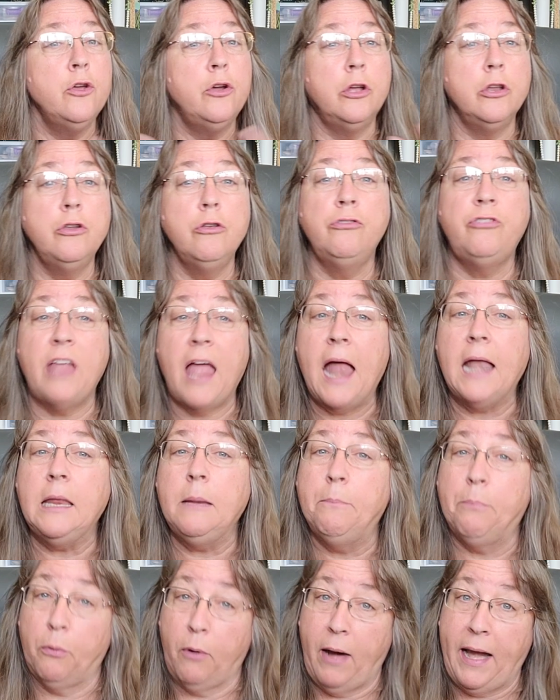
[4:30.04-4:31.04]
you can use
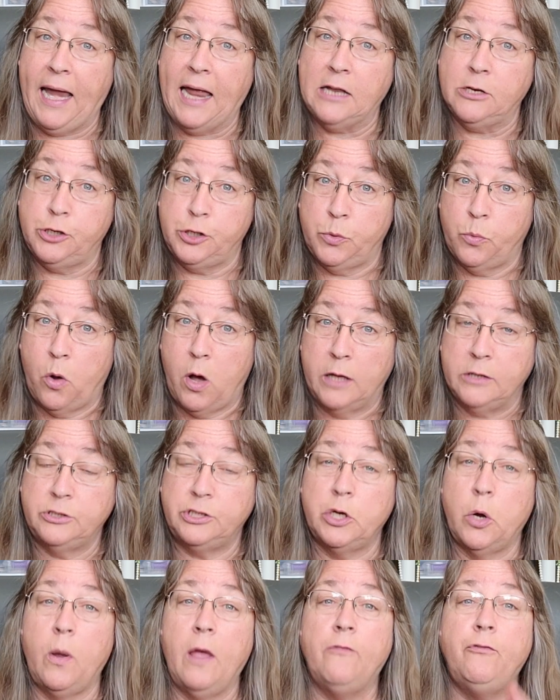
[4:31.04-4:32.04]
any brand you want.
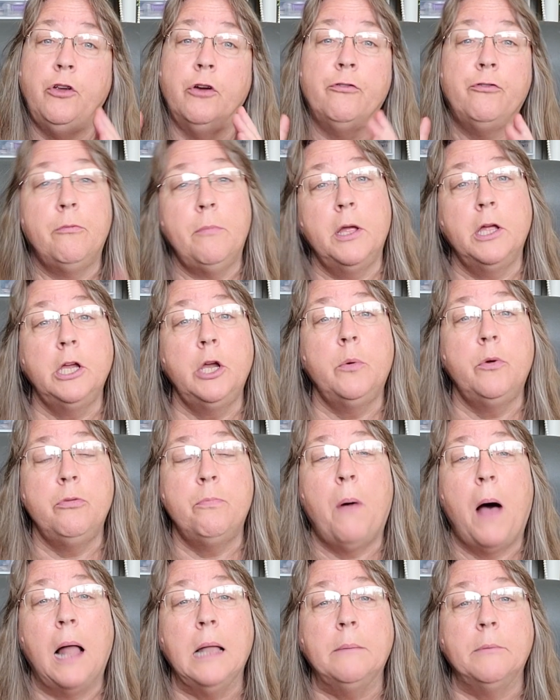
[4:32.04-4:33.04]
So if you're familiar with
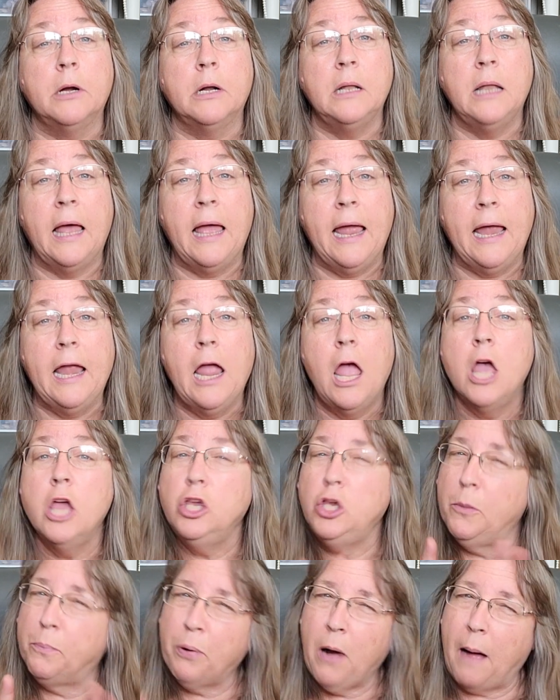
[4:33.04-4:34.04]
polymer clay,
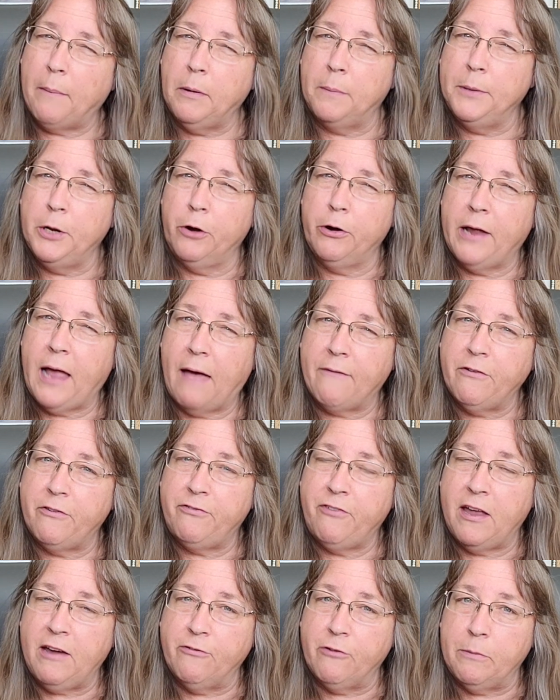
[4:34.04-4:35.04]
you probably already have a
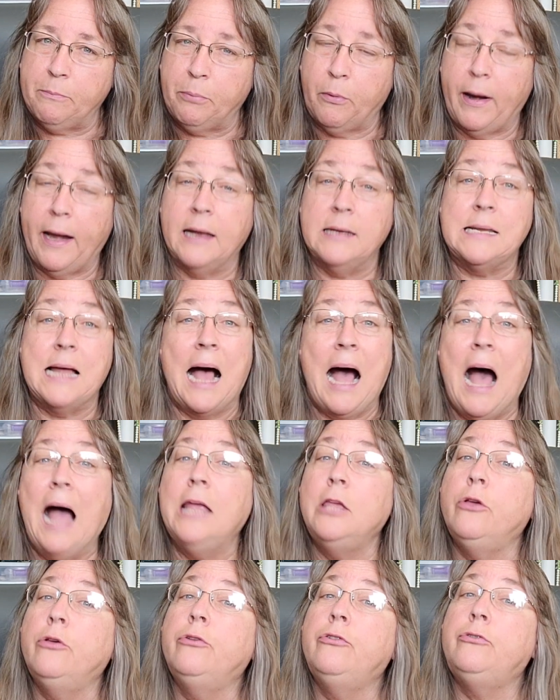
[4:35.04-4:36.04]
favorite brand. I
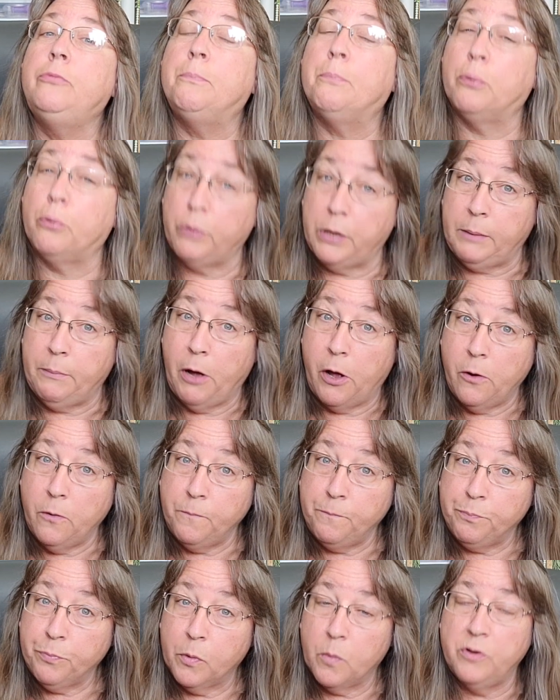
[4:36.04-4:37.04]
use Primo,
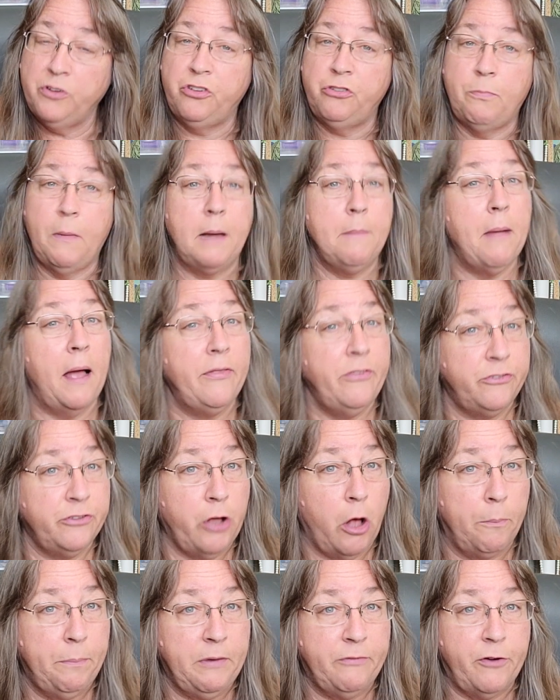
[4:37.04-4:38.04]
which is made by the
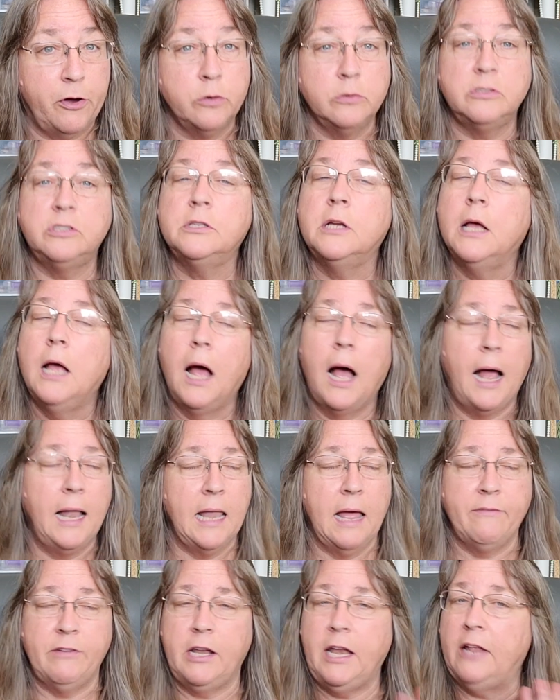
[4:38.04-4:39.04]
Sculpey folks. I
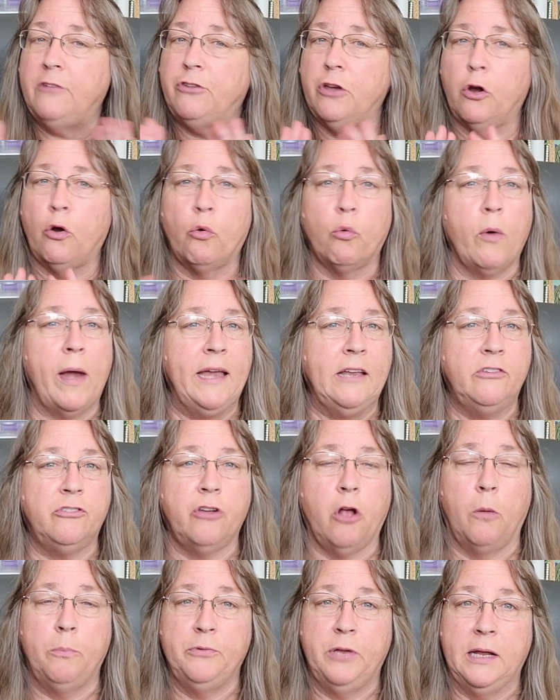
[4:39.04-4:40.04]
love it. It's a great
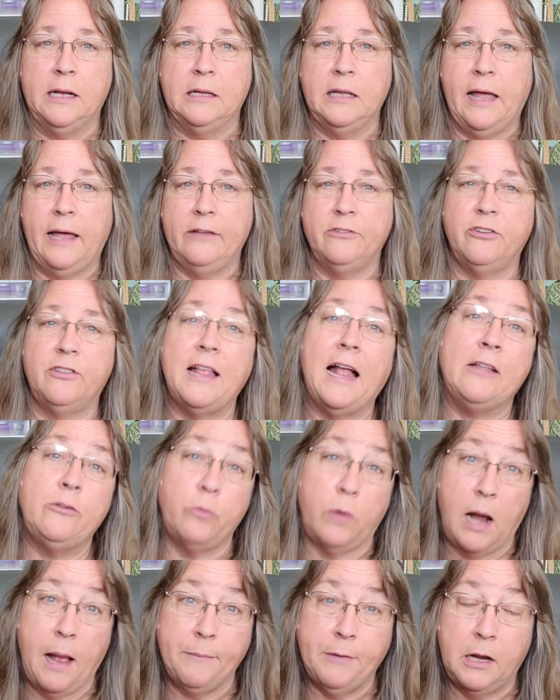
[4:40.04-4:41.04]
sculpting clay, so that's
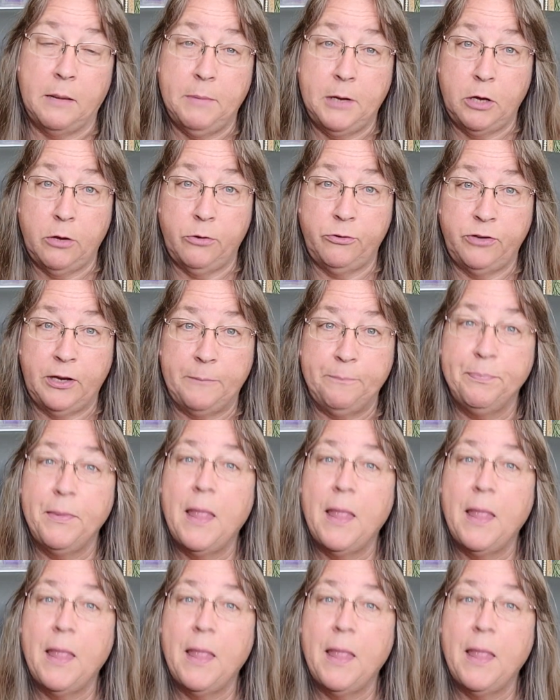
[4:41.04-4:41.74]
what I'm going to be using.